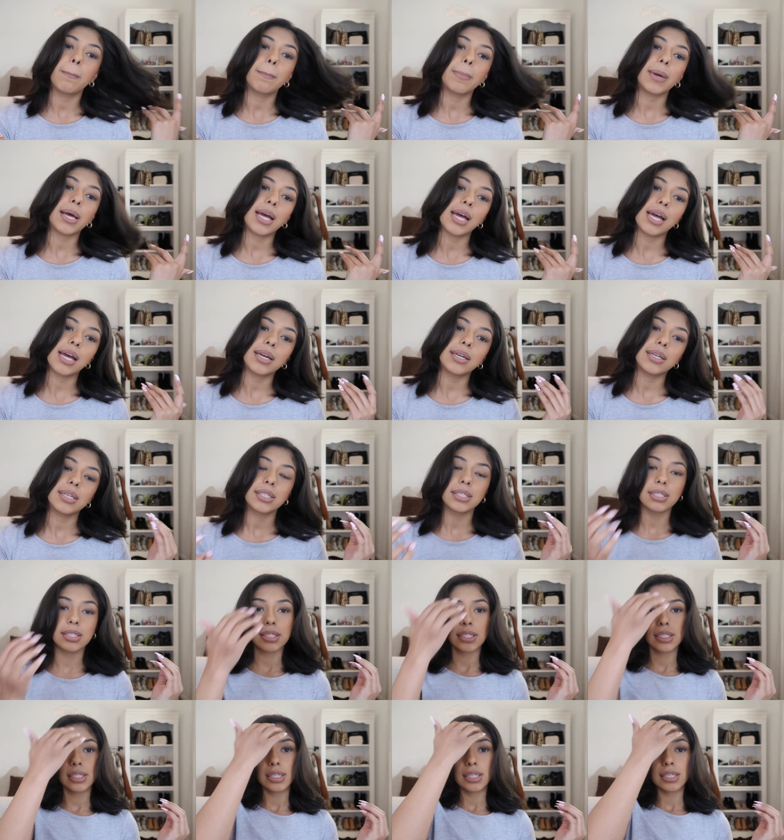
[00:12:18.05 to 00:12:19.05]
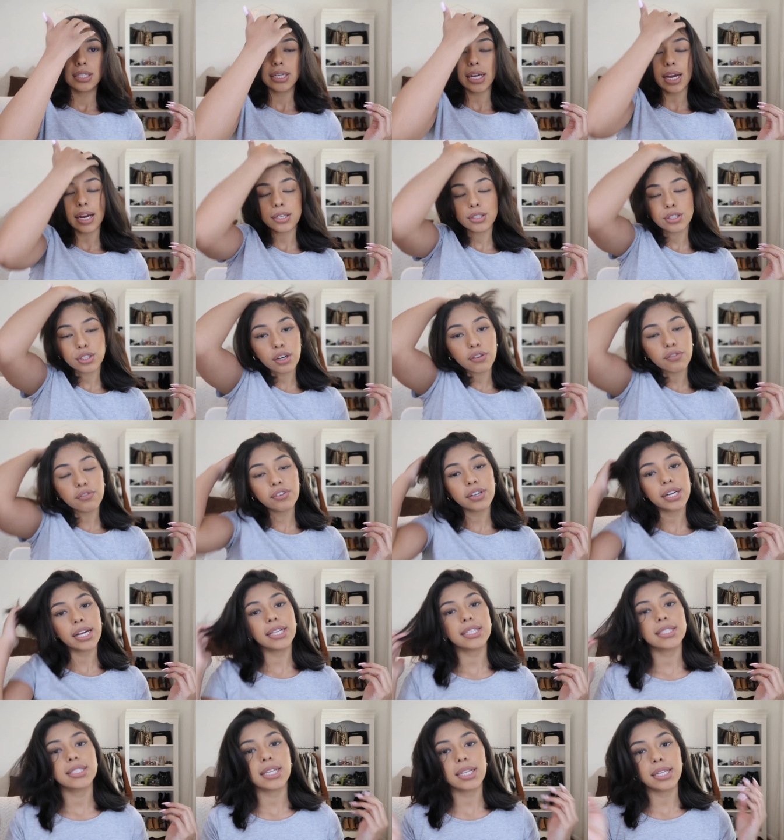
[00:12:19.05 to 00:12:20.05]
But yeah, don't
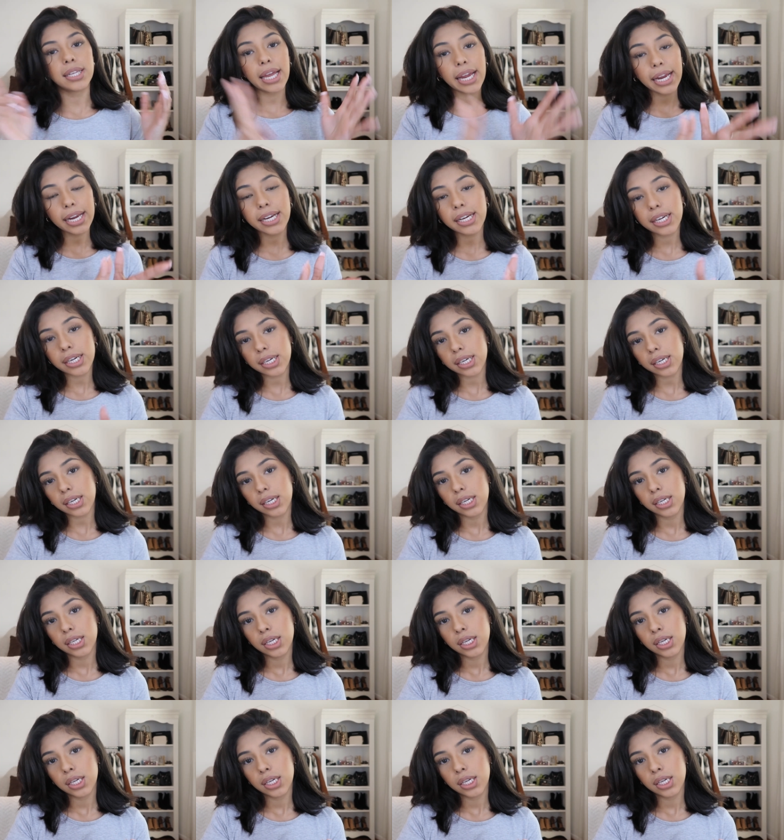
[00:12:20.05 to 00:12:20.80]
forget to like,